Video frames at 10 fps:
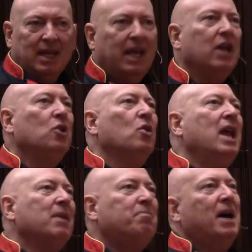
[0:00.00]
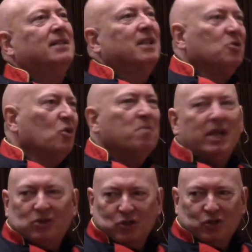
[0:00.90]
and collect pasta and
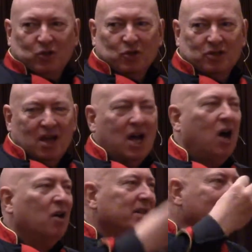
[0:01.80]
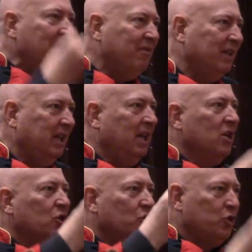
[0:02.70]
tomato sauce on every
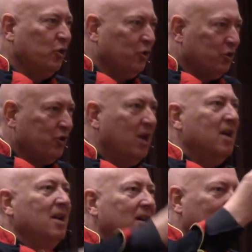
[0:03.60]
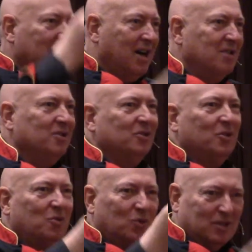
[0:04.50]
church around the
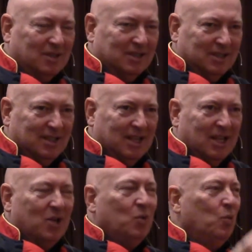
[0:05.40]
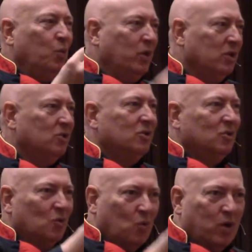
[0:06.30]
world, we
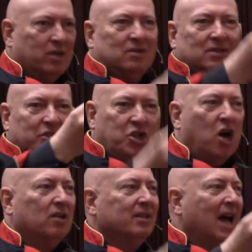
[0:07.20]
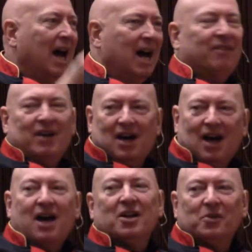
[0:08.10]
will not have
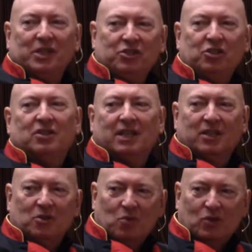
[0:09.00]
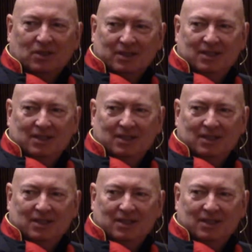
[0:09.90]
hungry children in the world.